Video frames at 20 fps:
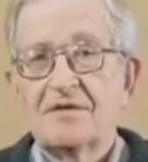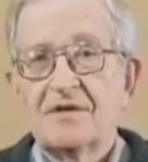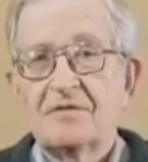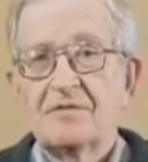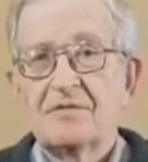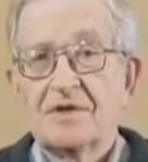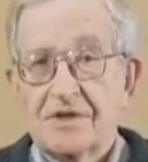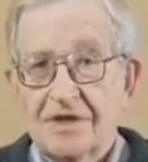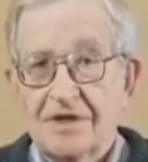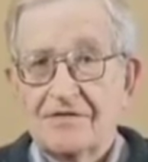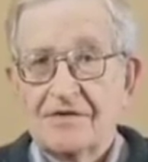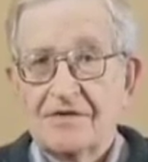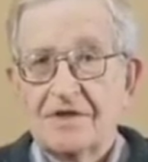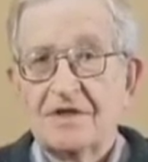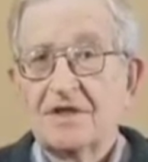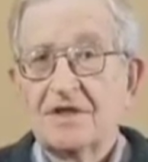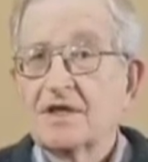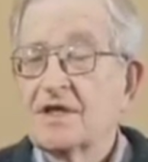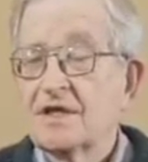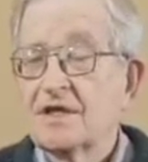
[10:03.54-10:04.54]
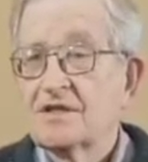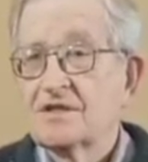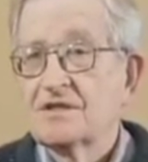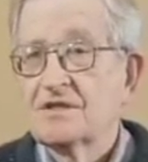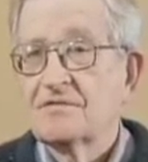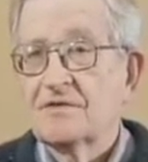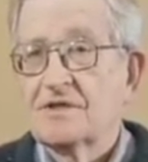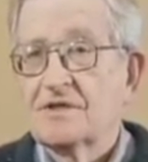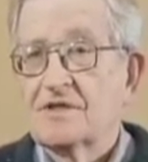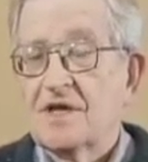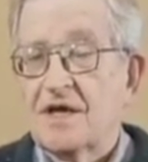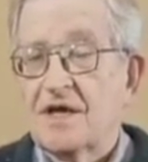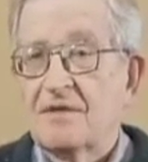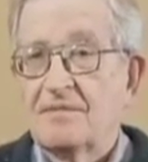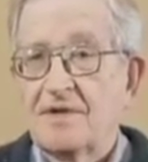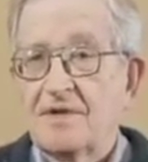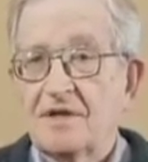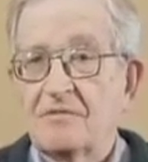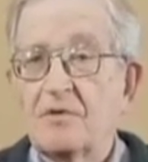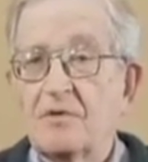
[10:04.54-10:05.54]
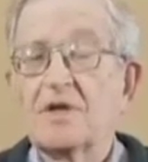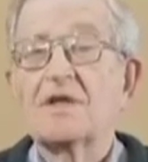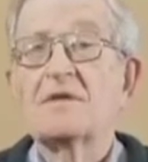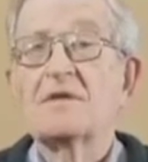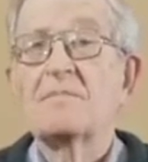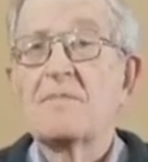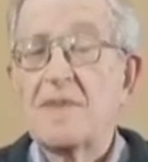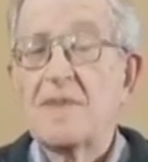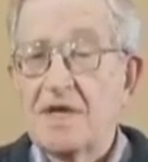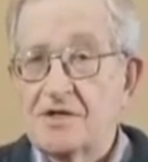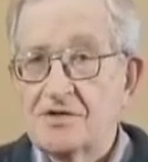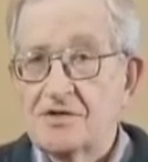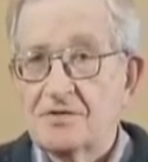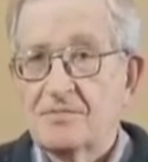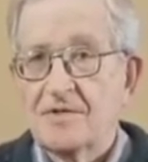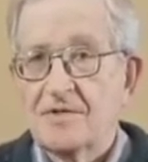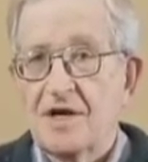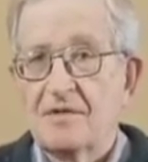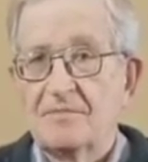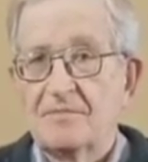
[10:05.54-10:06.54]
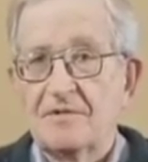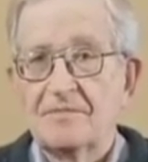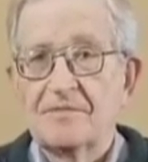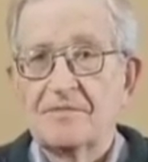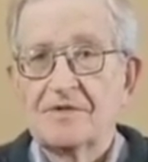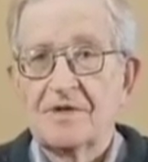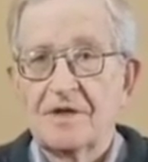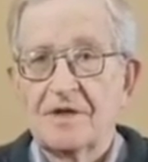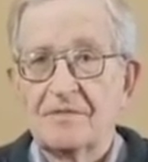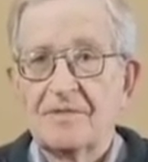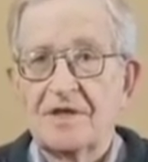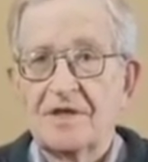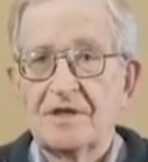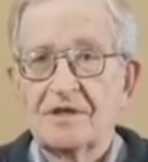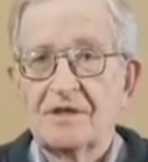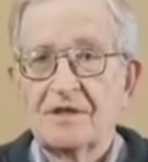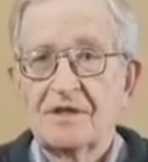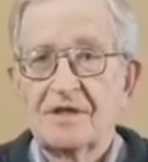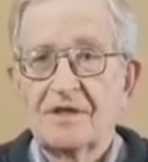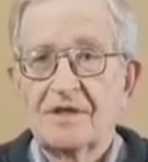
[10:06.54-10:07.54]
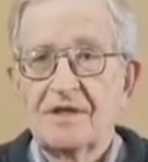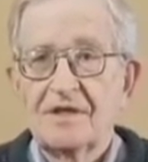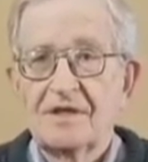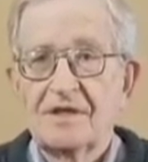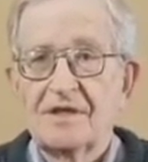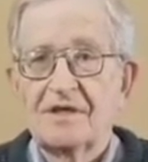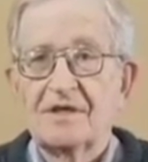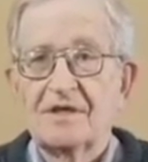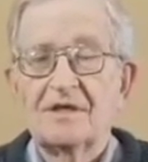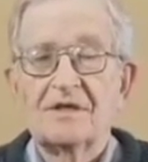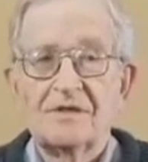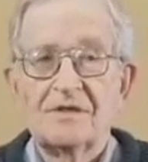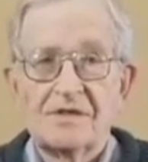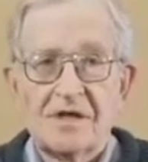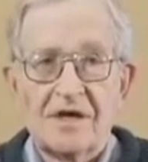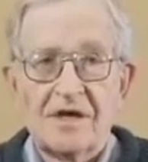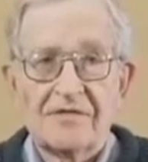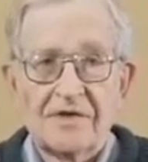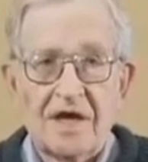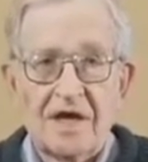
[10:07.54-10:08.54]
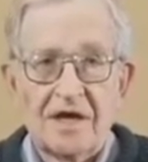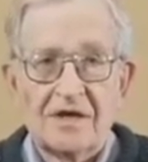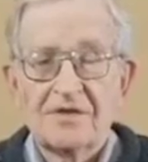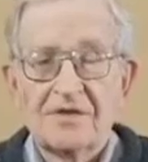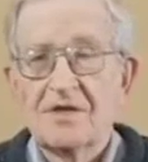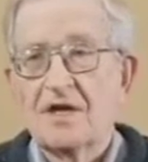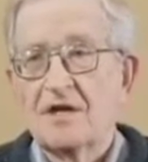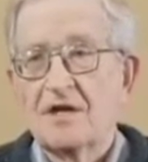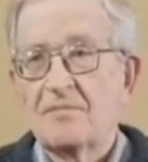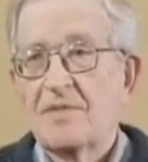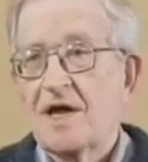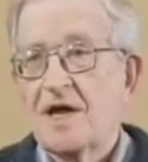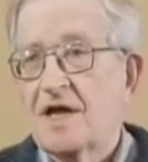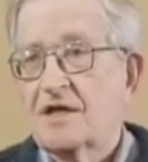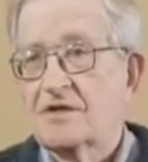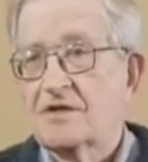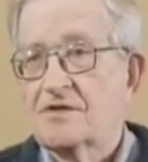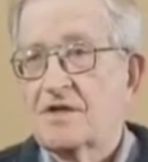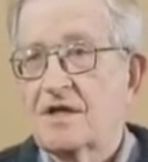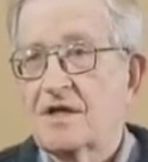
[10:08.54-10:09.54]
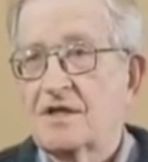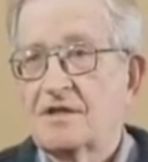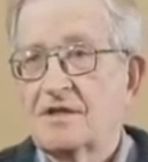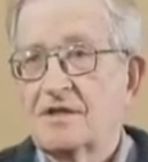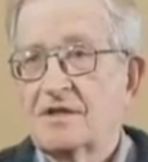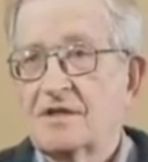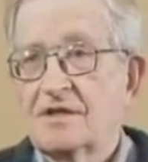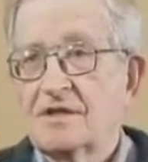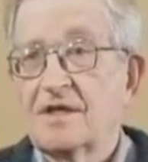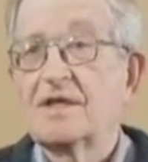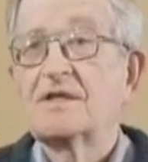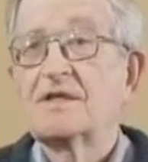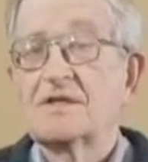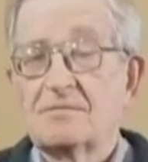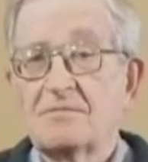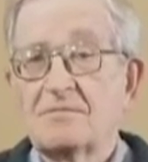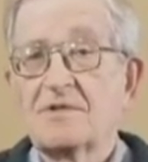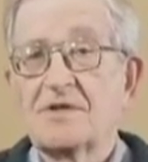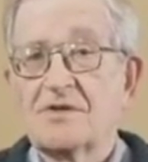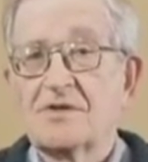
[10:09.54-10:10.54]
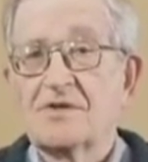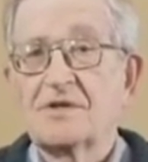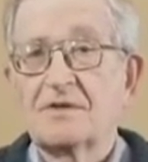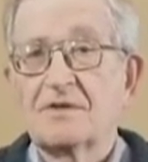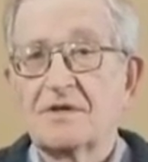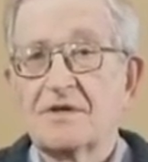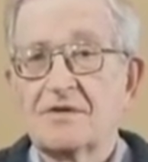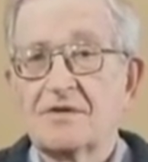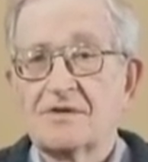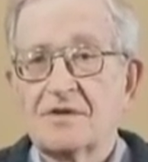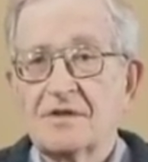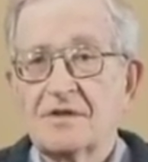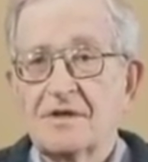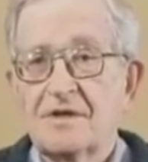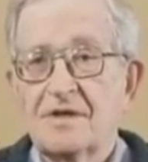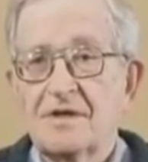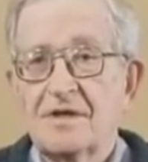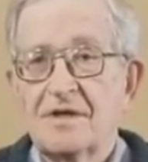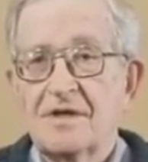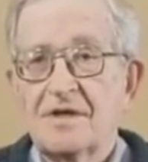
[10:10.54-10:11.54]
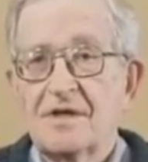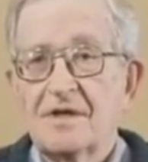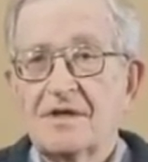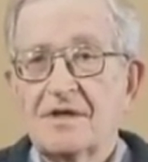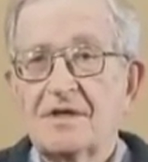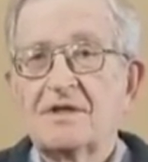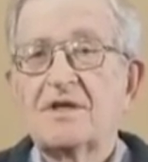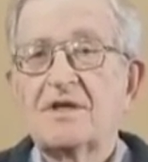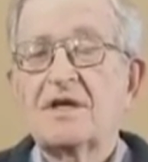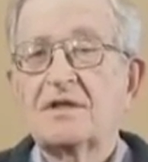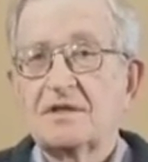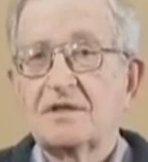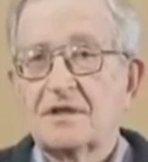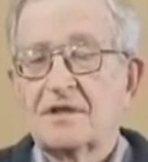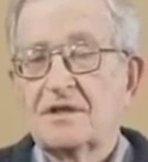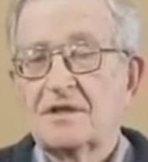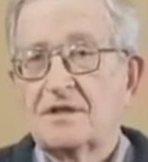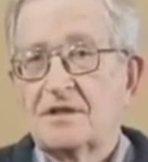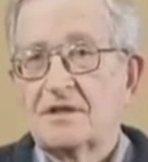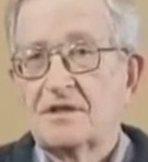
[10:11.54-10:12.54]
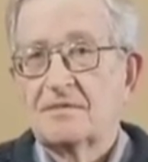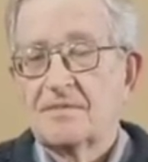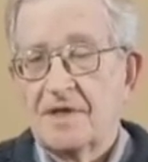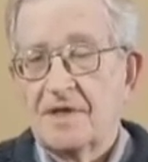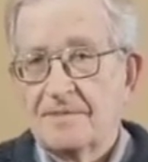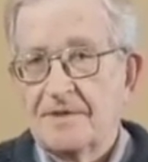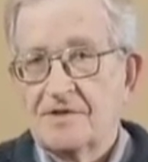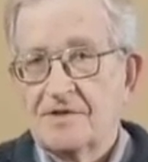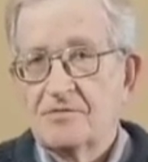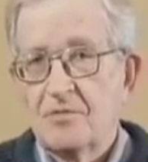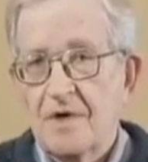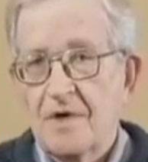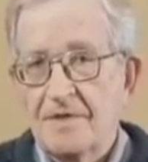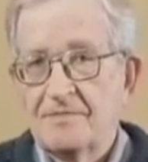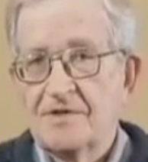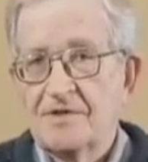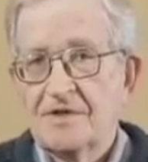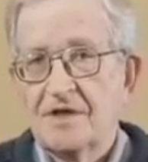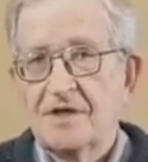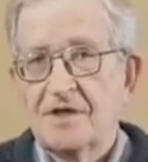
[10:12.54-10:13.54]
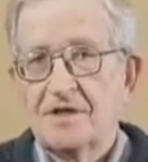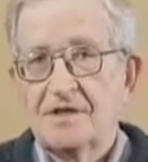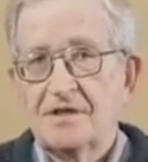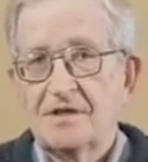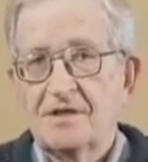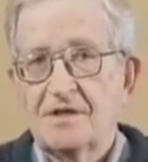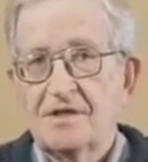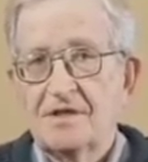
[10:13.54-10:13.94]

which gives an indication of what's happening. One of the major problems coming is Afghanistan and Pakistan. That's pretty serious. Take a look at Obama's website